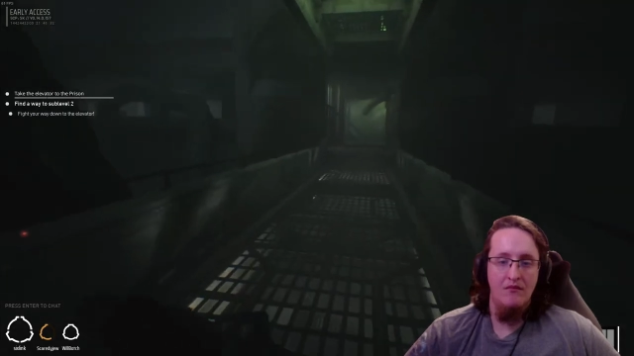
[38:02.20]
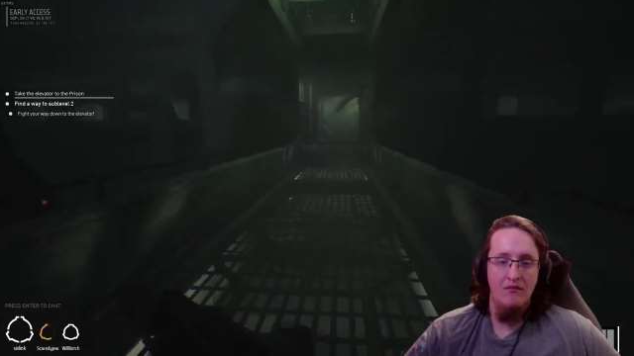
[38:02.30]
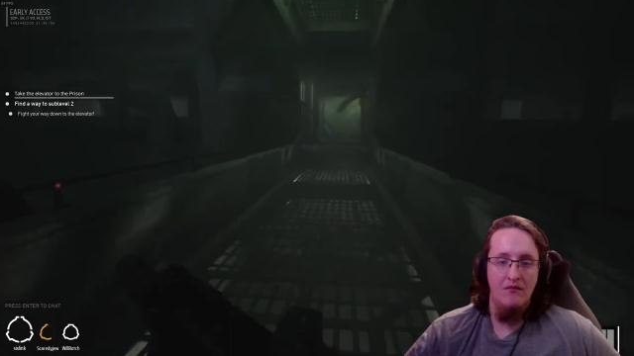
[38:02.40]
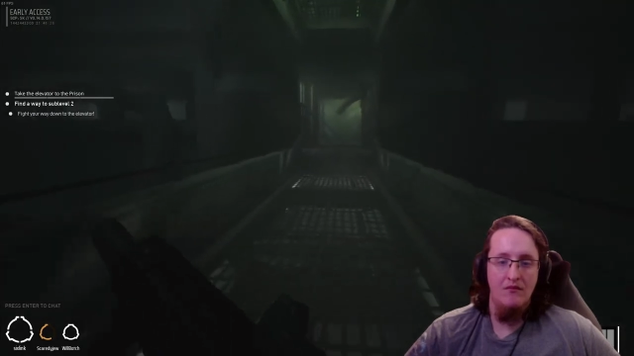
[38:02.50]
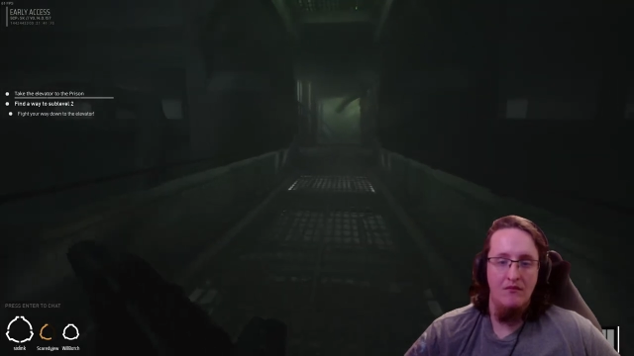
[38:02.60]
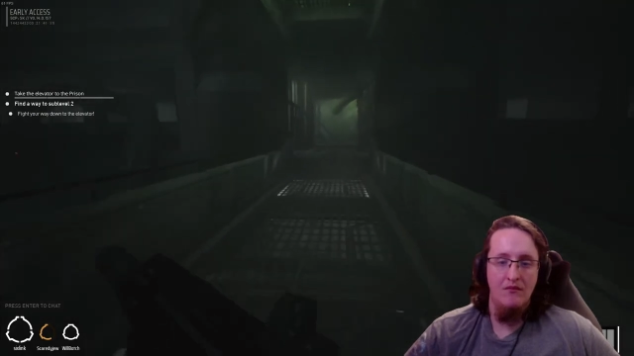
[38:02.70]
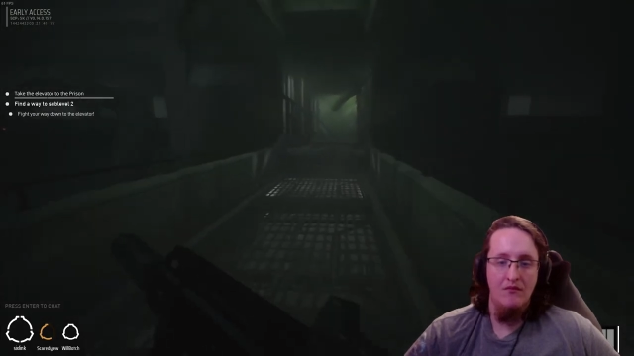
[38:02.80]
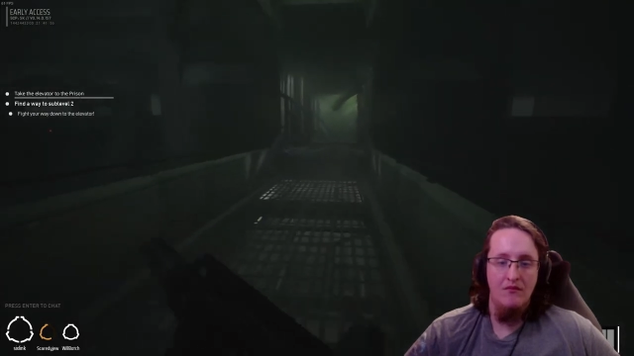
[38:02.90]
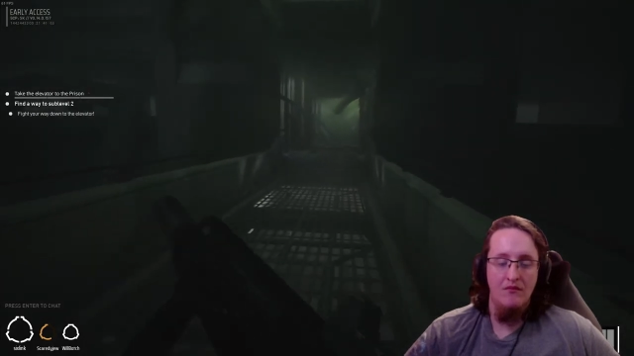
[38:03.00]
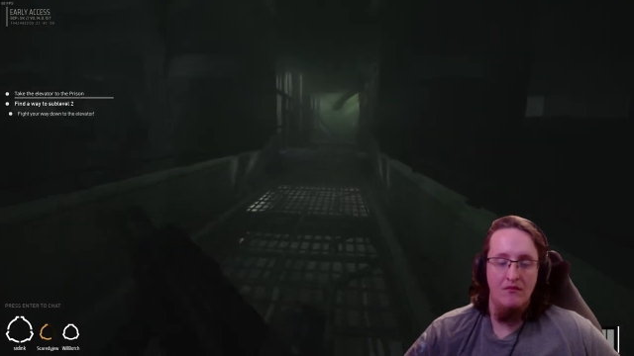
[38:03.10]

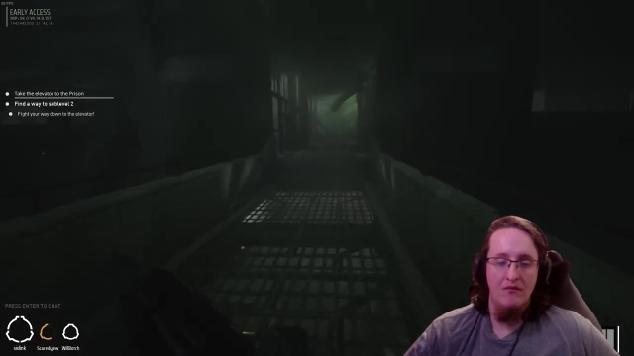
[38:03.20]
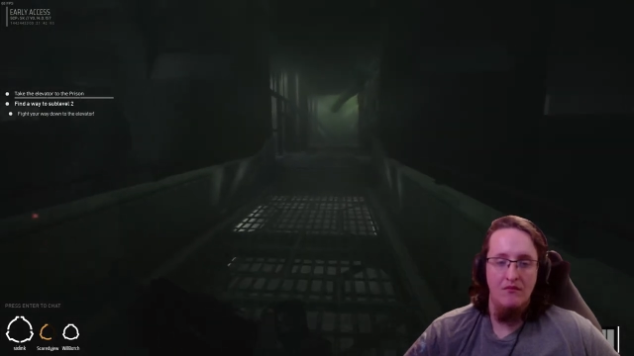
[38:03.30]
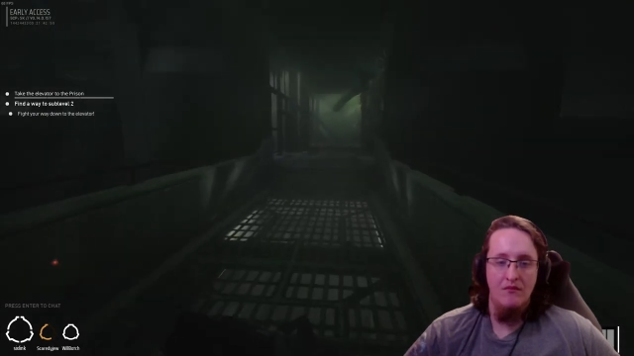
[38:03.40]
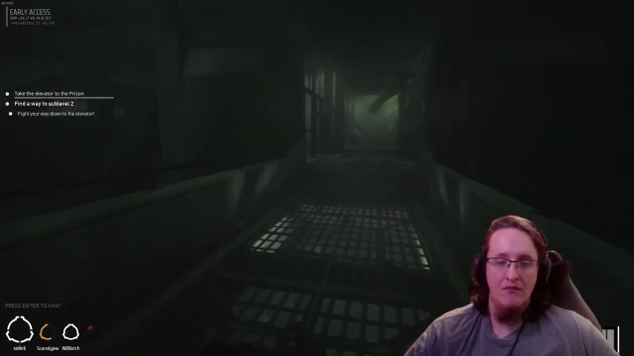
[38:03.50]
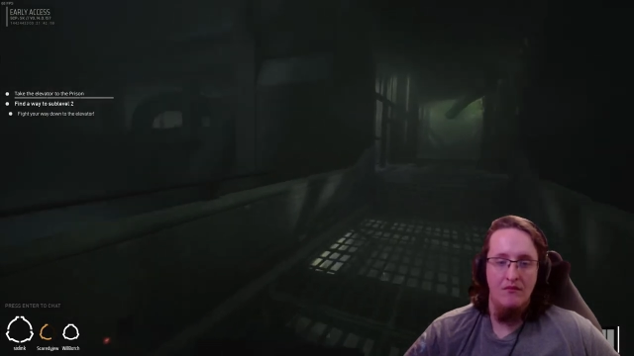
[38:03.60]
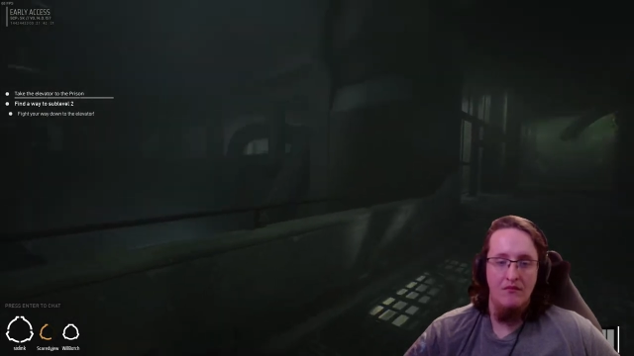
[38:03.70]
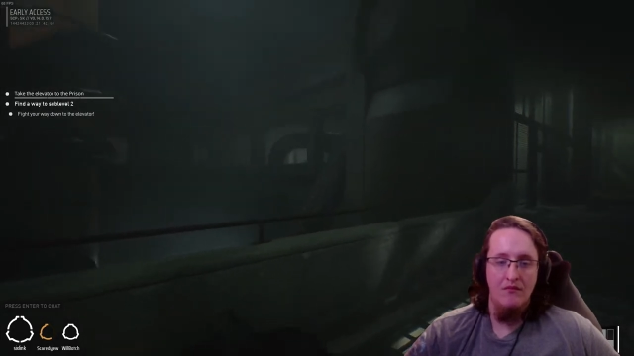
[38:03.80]
Nobody speaks.